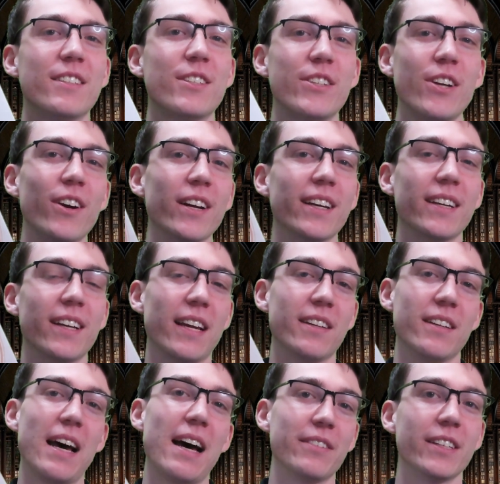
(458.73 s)
starting
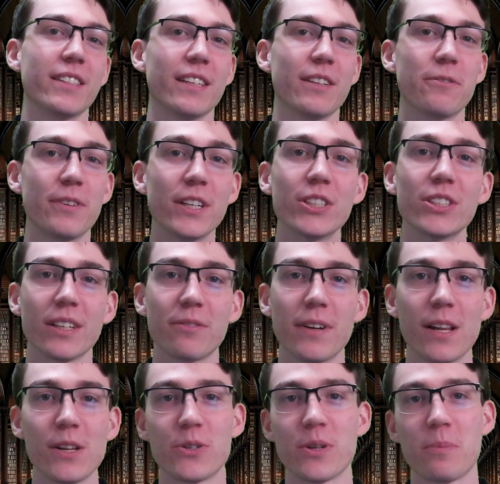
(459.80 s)
and obviously finishing
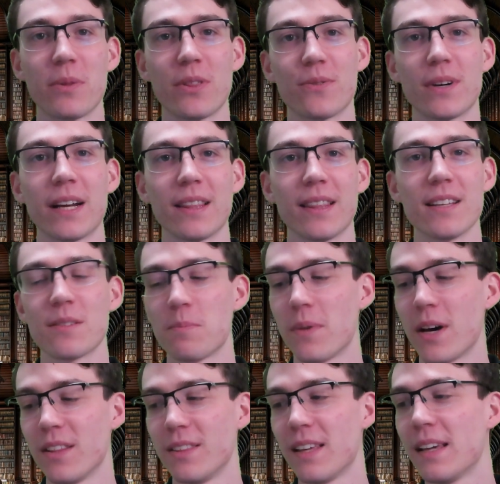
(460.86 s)
Fellowship of the Ring this
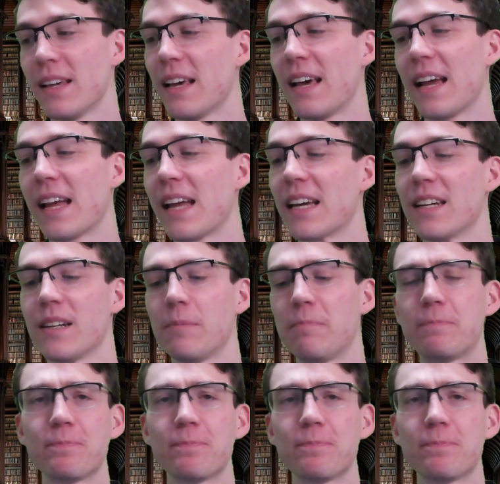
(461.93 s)
month. And